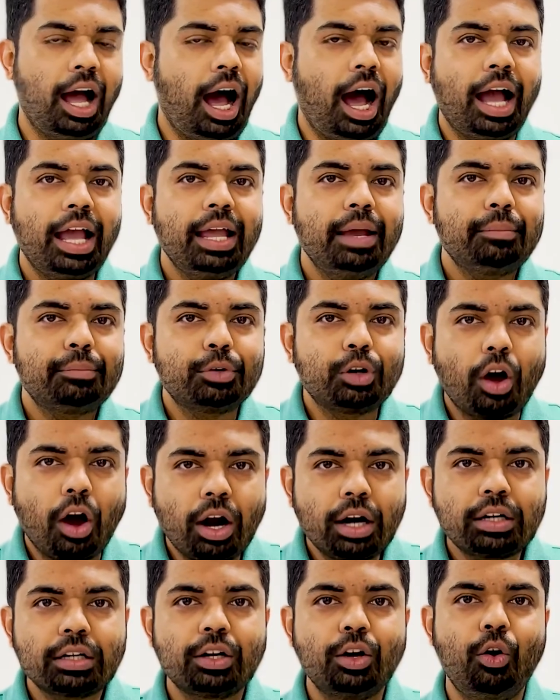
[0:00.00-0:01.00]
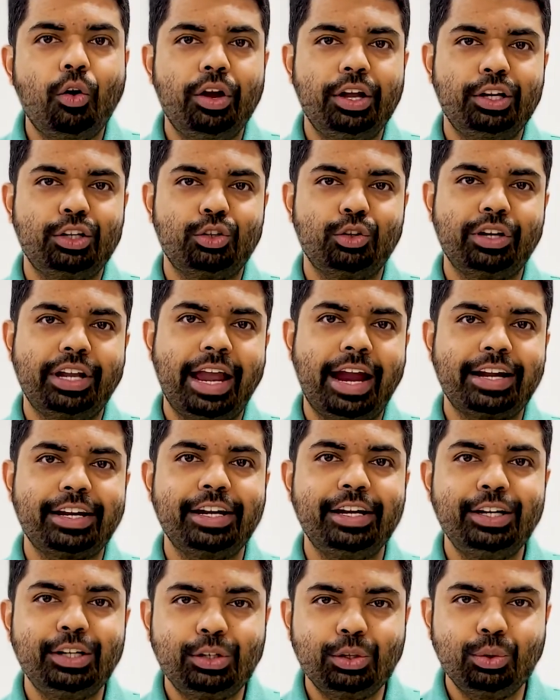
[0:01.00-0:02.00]
I am not going to get
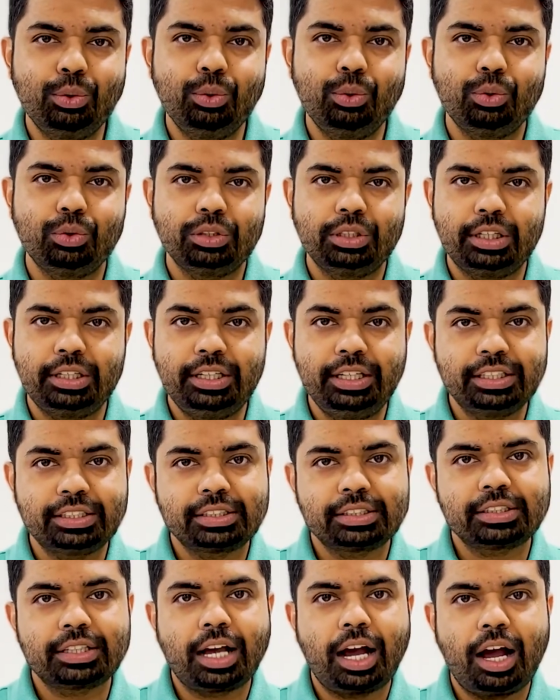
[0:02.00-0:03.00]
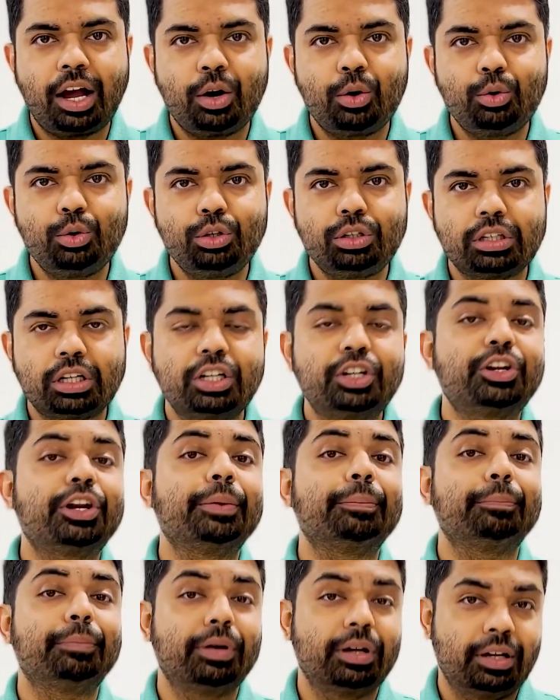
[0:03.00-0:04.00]
into the discount
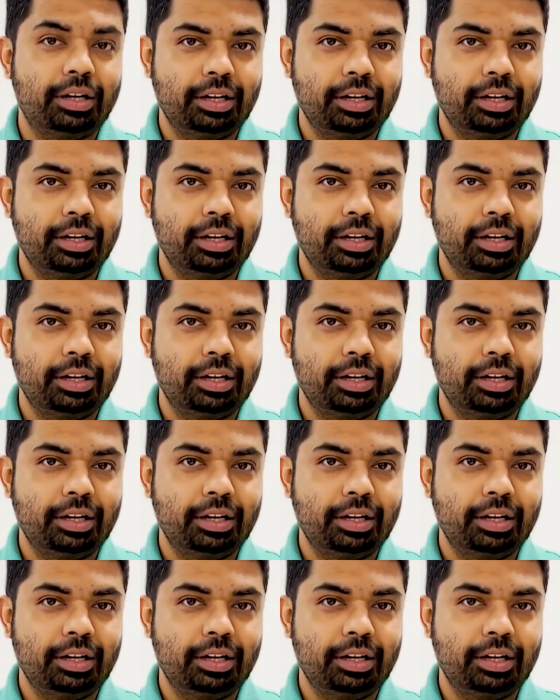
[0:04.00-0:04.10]
trip.